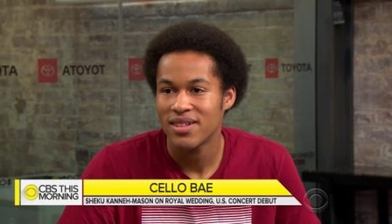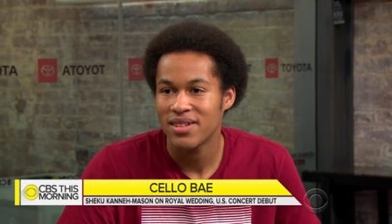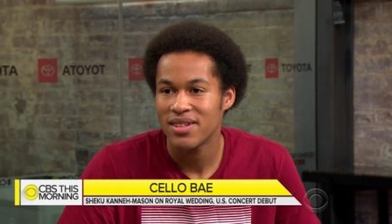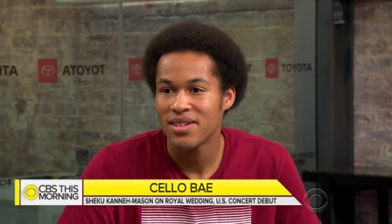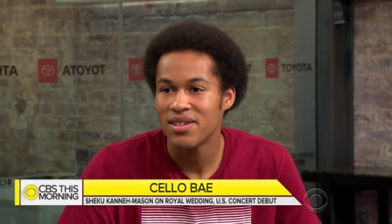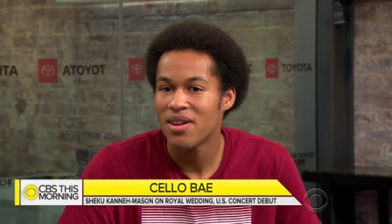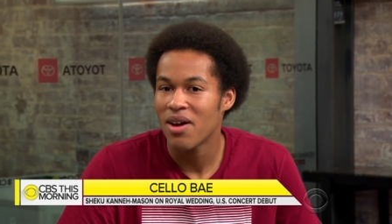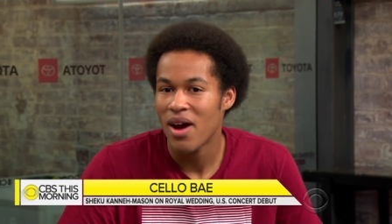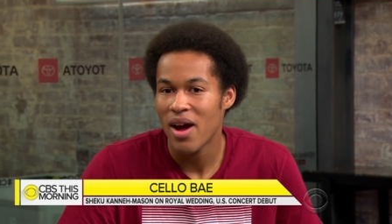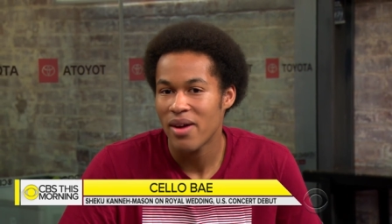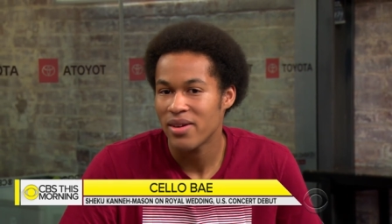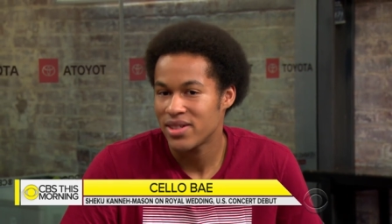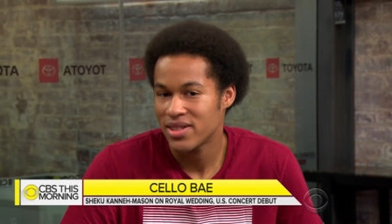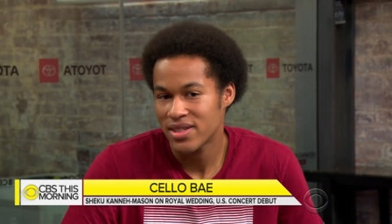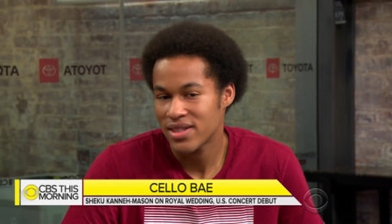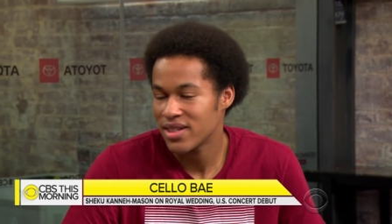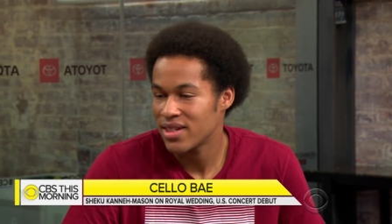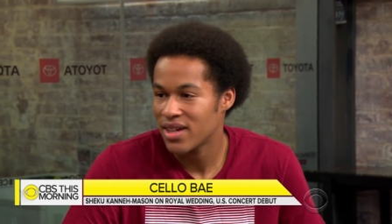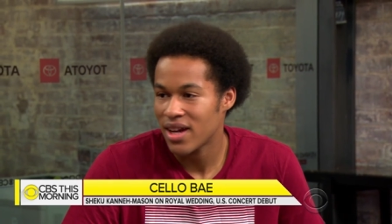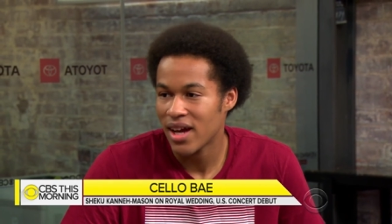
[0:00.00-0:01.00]
No,
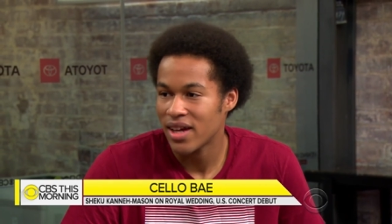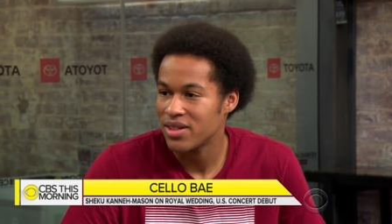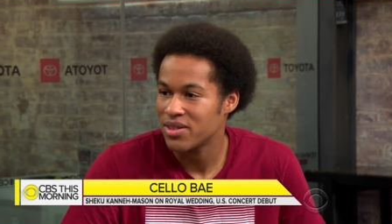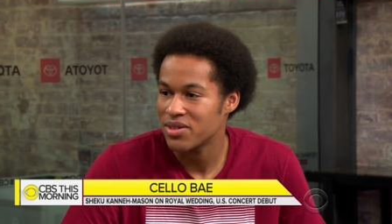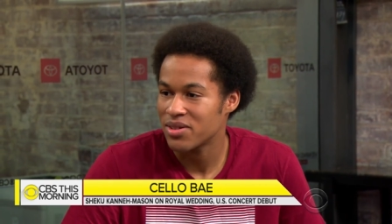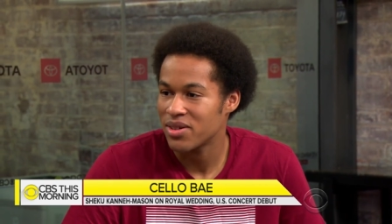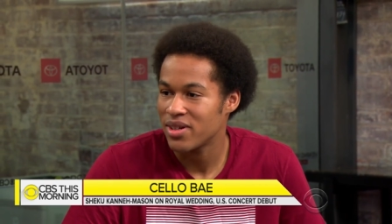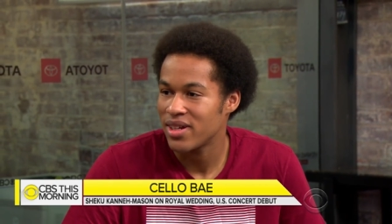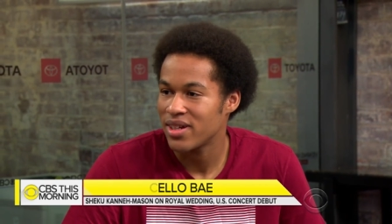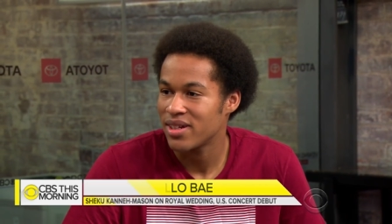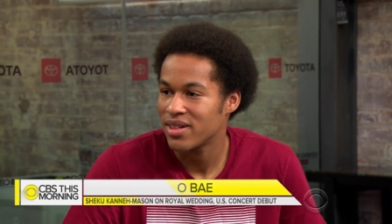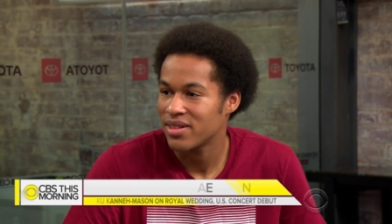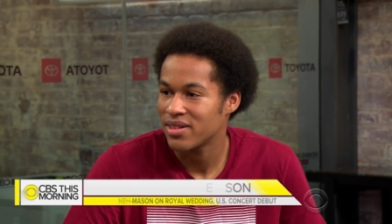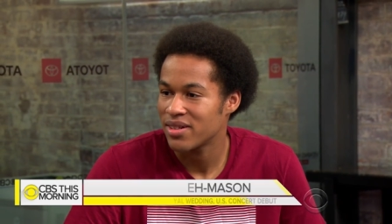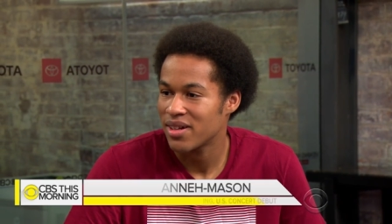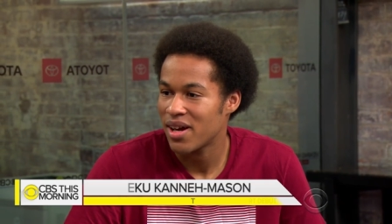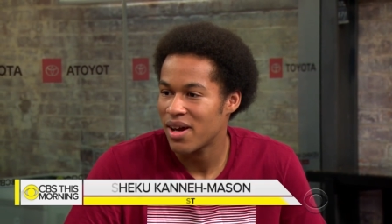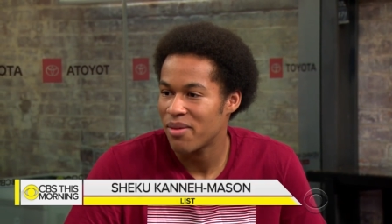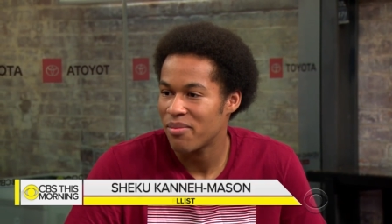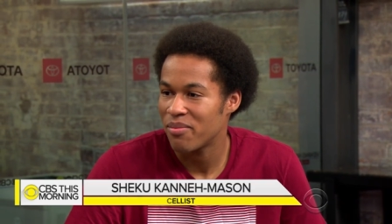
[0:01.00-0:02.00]
I enjoy
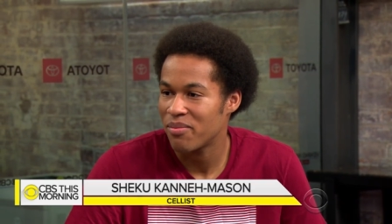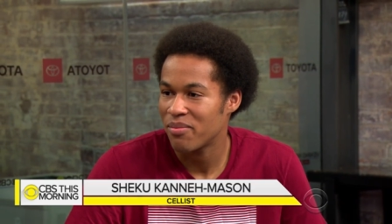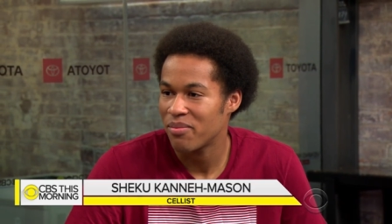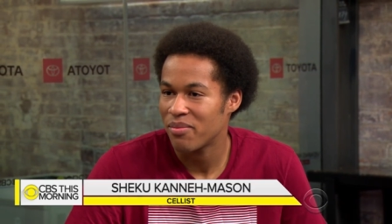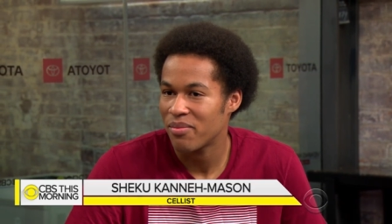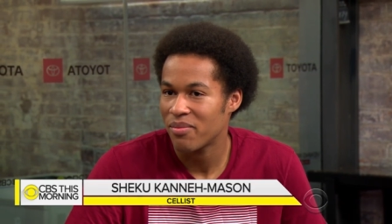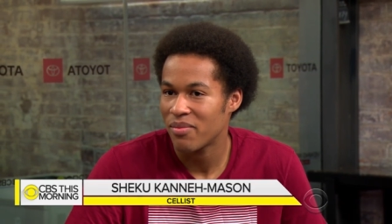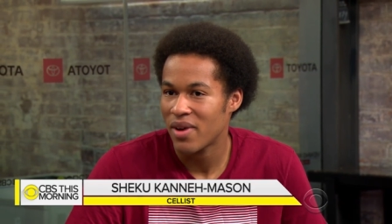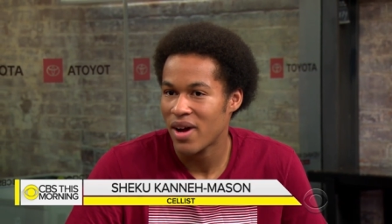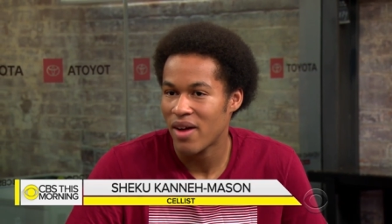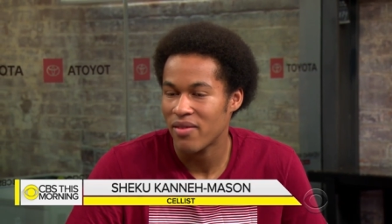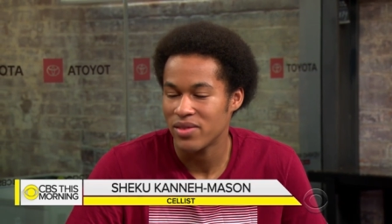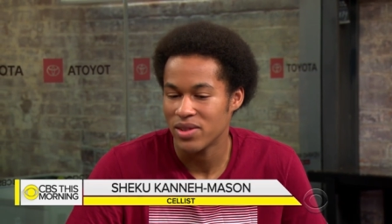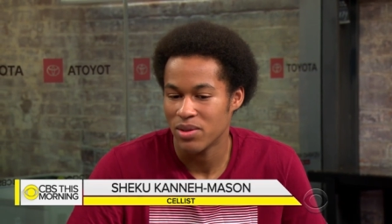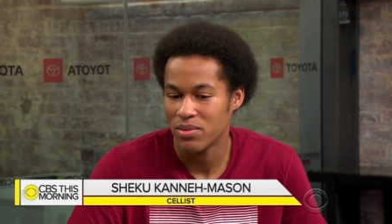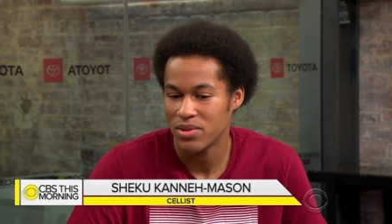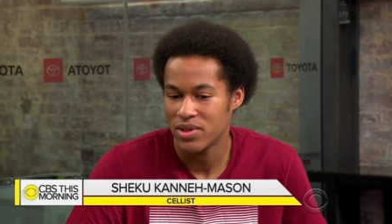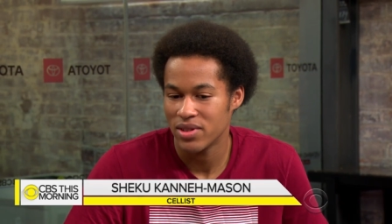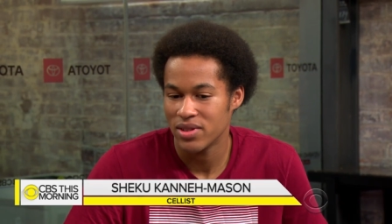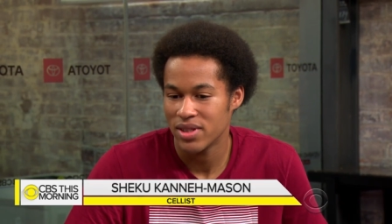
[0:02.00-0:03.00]
having the
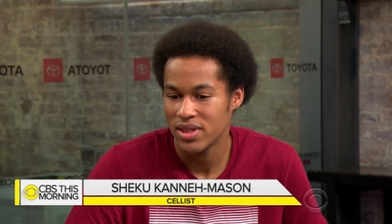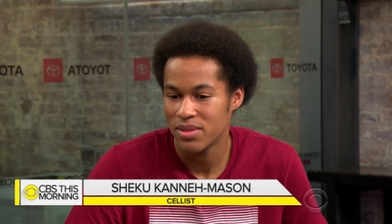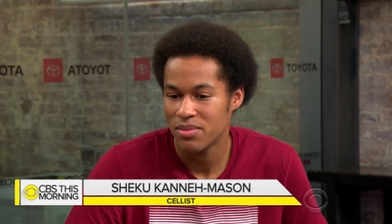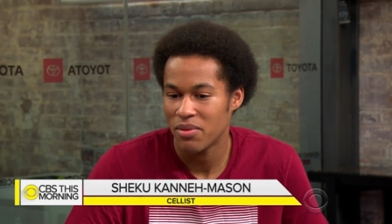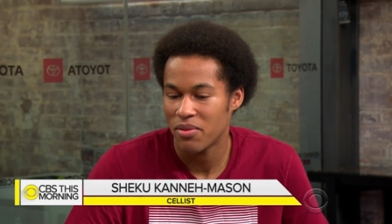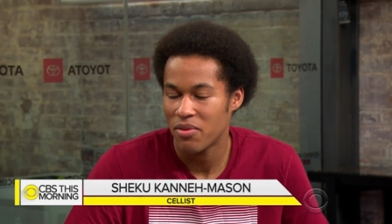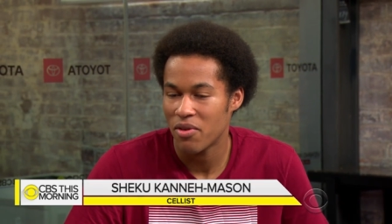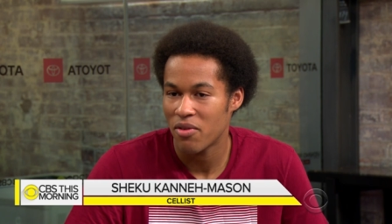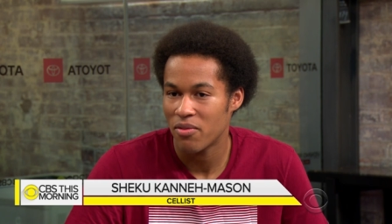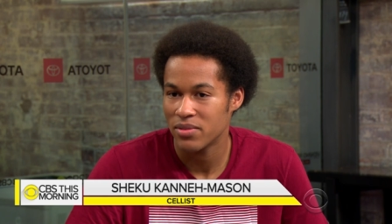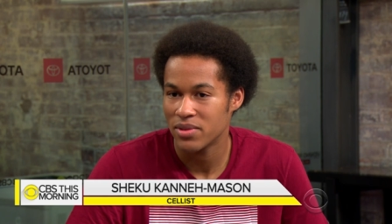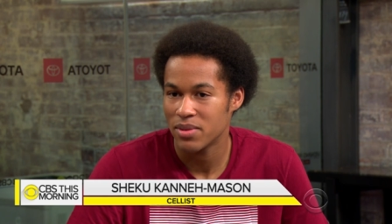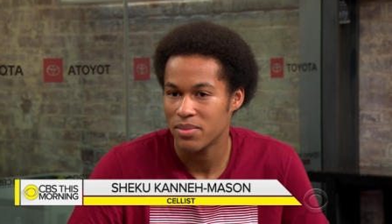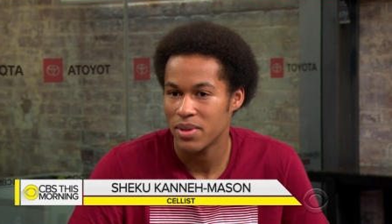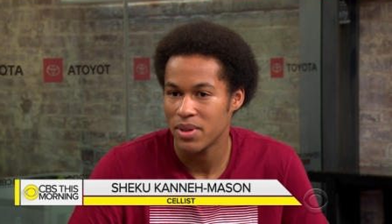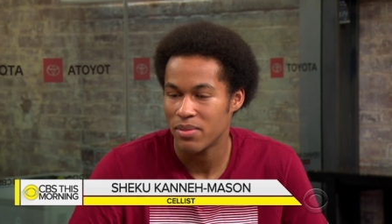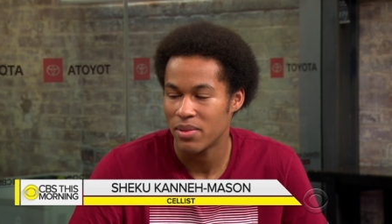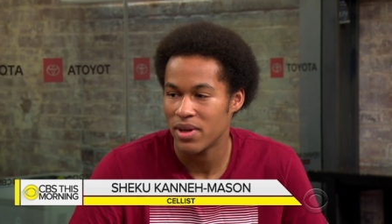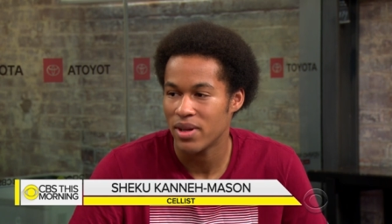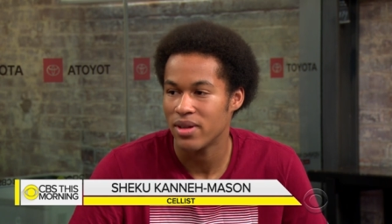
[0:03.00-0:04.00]
opportunity to perform to
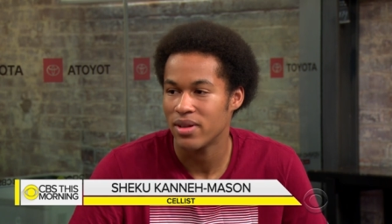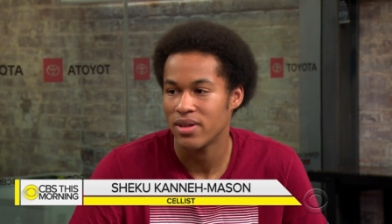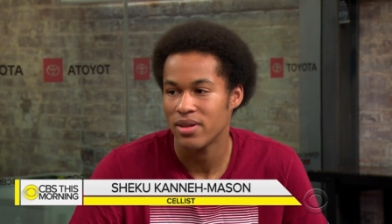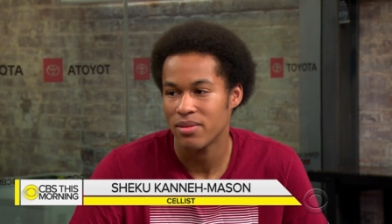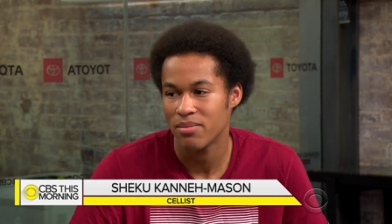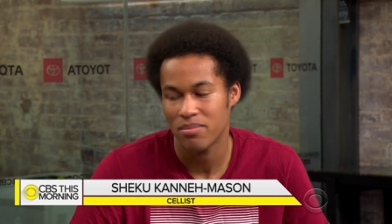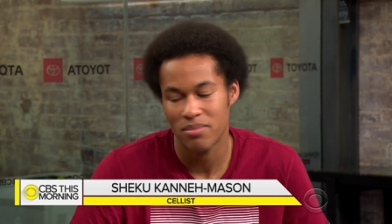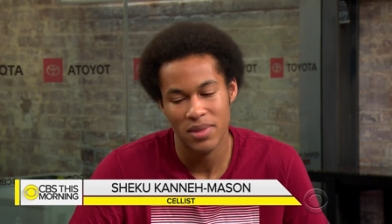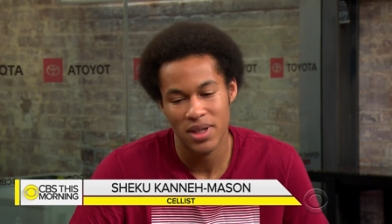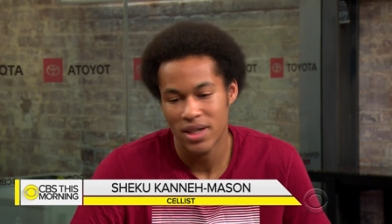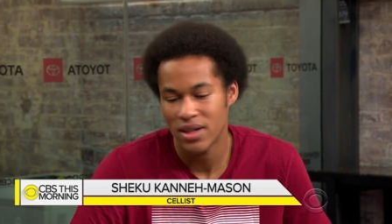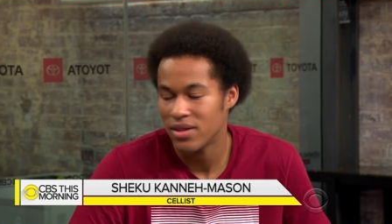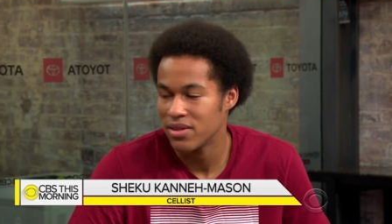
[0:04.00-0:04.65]
people and meet